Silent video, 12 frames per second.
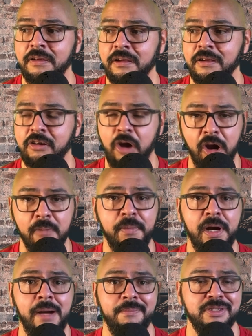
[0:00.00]
car
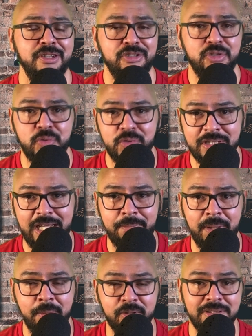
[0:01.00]
bombs, suicide
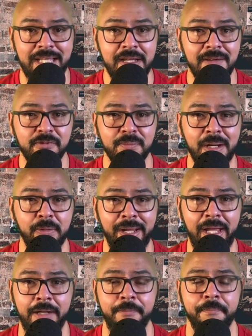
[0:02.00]
bombers. They come from Iran.